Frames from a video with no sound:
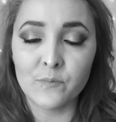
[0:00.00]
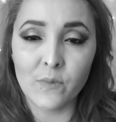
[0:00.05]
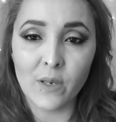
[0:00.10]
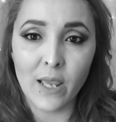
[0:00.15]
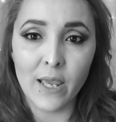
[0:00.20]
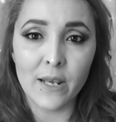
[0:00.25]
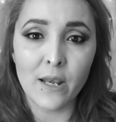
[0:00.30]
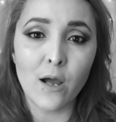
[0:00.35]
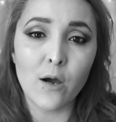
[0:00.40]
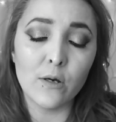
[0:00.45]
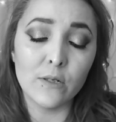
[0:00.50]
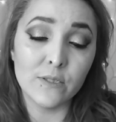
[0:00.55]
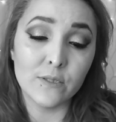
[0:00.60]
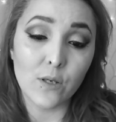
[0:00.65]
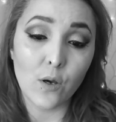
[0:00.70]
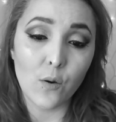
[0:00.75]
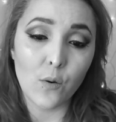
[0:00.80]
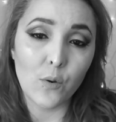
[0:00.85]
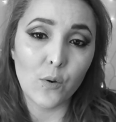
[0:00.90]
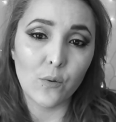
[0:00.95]
And I was
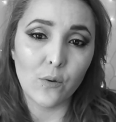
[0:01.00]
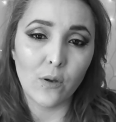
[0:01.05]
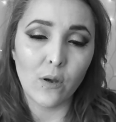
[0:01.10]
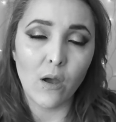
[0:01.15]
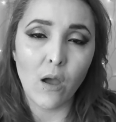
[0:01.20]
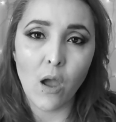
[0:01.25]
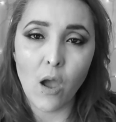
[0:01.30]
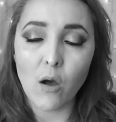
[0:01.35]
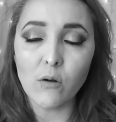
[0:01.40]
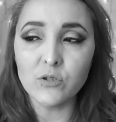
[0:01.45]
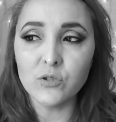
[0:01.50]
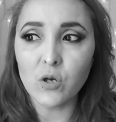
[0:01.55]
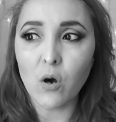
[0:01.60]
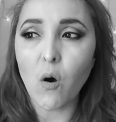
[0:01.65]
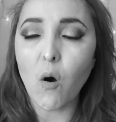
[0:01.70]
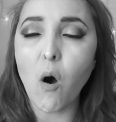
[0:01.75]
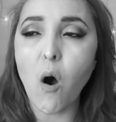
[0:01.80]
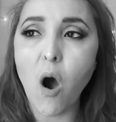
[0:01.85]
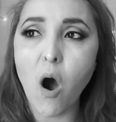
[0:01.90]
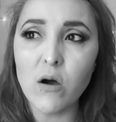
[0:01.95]
how
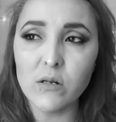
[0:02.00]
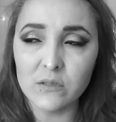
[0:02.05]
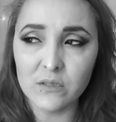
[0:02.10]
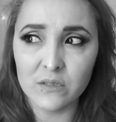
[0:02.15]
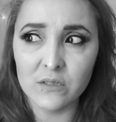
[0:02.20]
tall.